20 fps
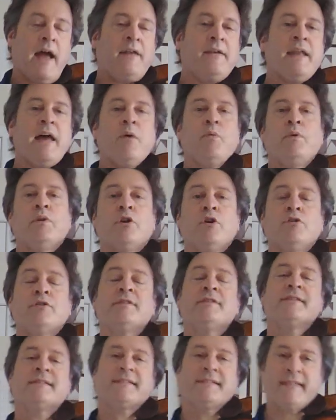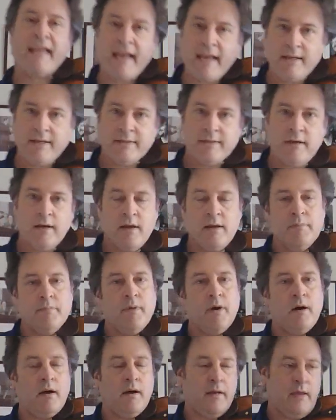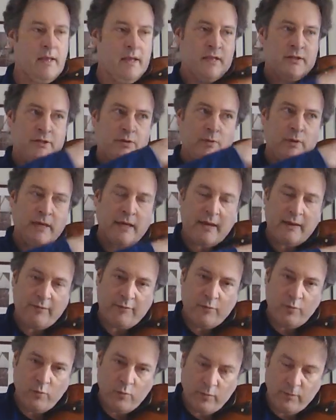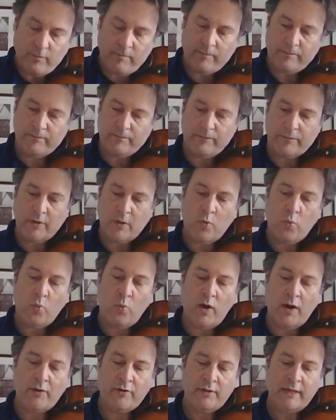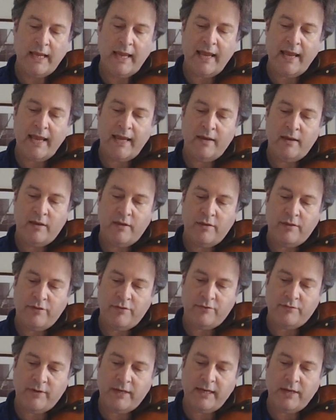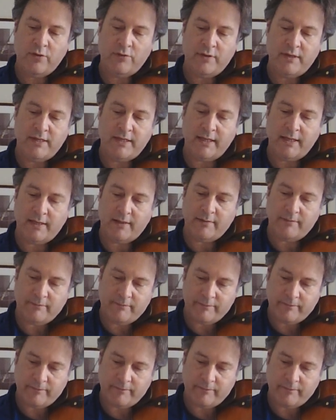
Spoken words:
now we go to the second time bar. So we have 1 on the A, 3 on the D.